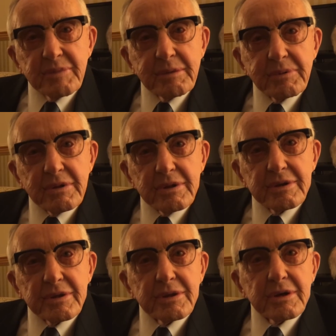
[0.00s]

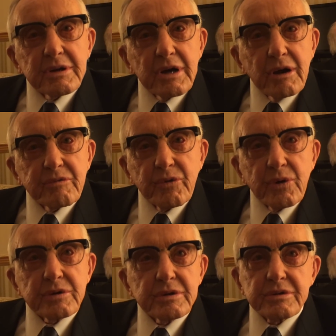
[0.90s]
people in the armed
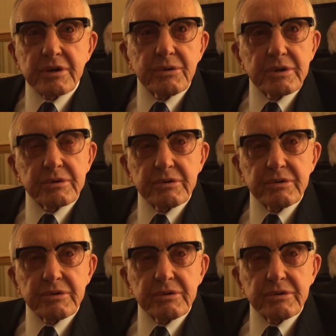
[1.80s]
forces are going